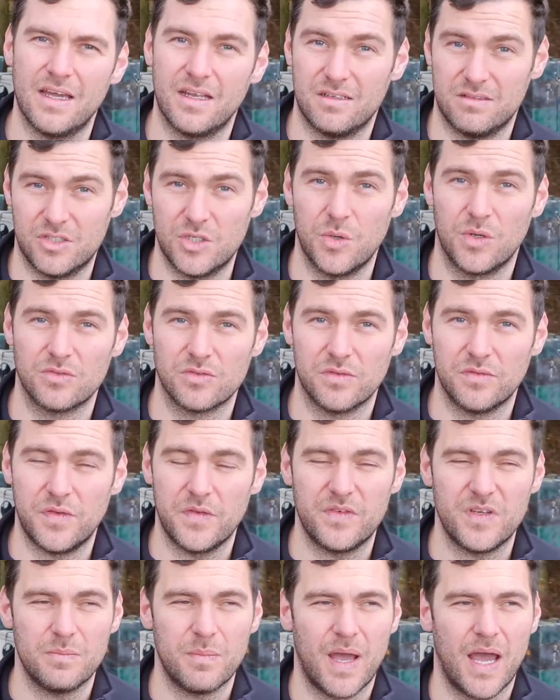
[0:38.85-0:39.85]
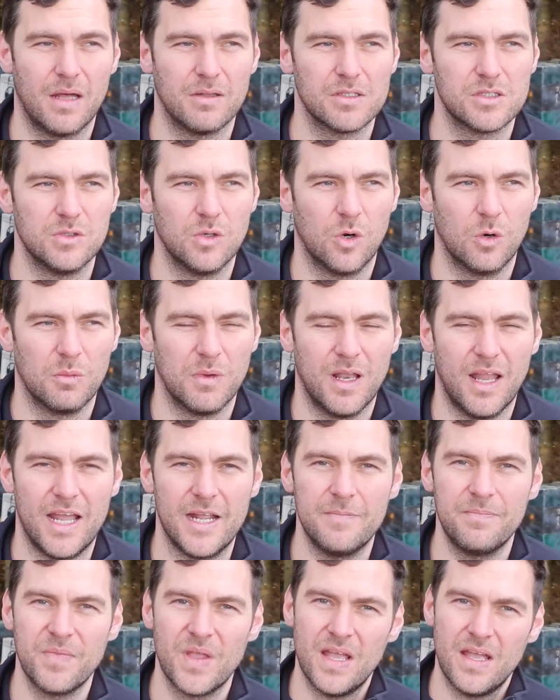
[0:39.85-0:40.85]
and £250
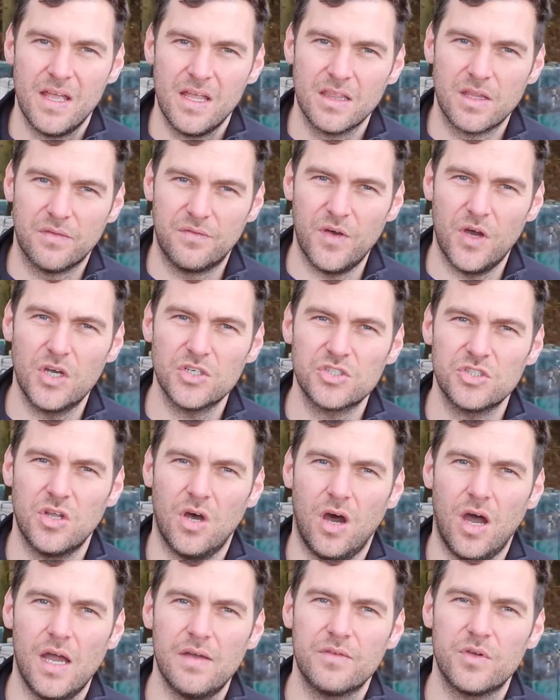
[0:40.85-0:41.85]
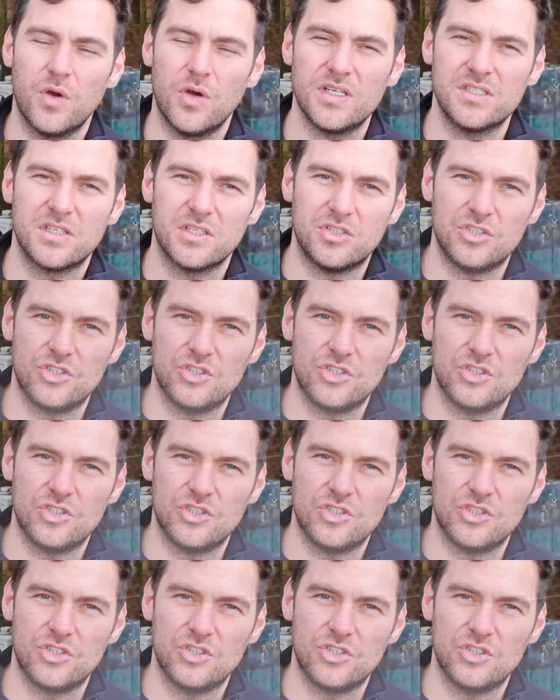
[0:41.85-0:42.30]
normally. The version that I've got is the